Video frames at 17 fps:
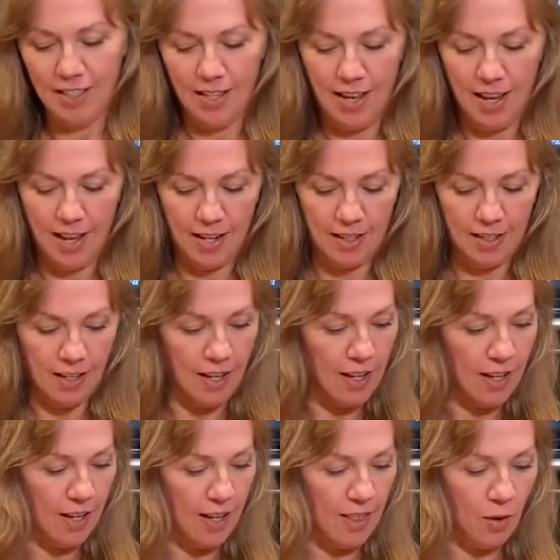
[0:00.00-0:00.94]
And
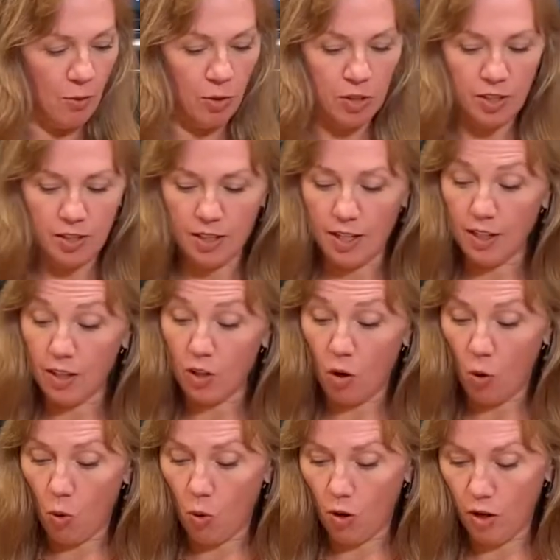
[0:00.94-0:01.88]
then we're just gonna
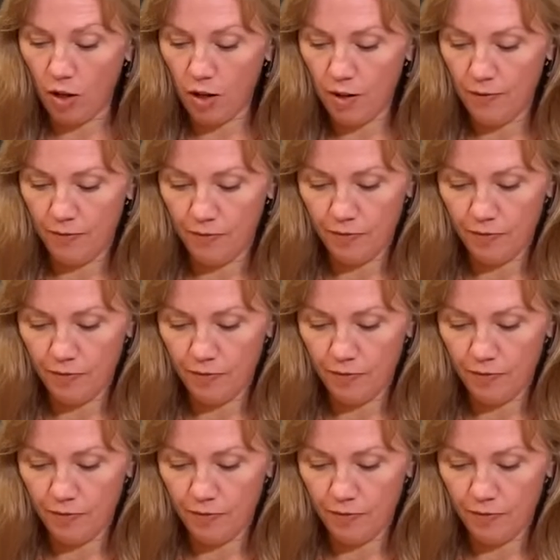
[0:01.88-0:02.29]
core